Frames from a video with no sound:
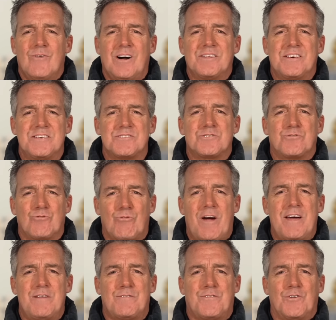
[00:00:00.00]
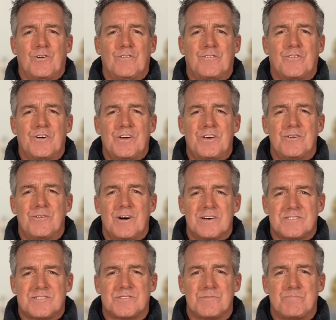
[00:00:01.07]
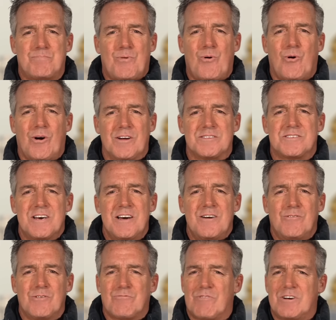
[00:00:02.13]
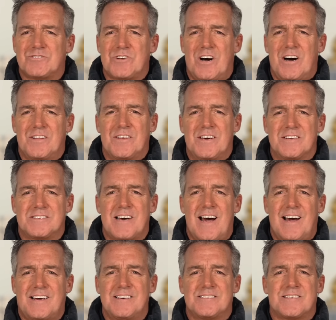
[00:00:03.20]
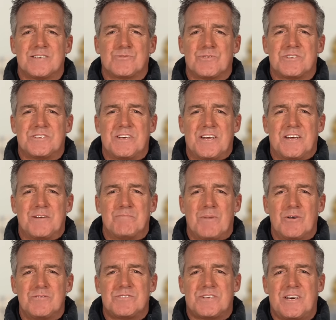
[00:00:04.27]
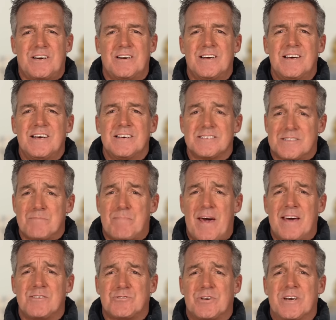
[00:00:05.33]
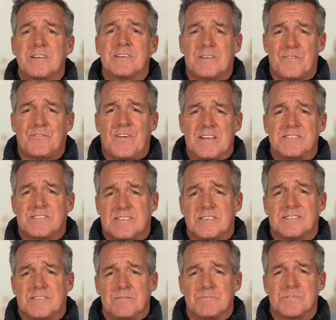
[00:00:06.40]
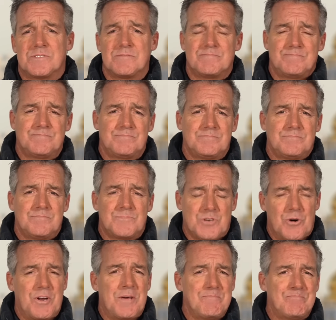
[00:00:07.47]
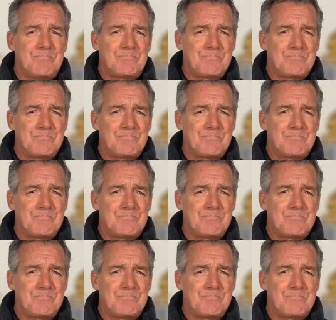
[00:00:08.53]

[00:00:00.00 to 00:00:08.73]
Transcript: while he's grateful for U.S. support, with Russia on the attack, he says what's needed most here is the Patriot defense systems. Tony?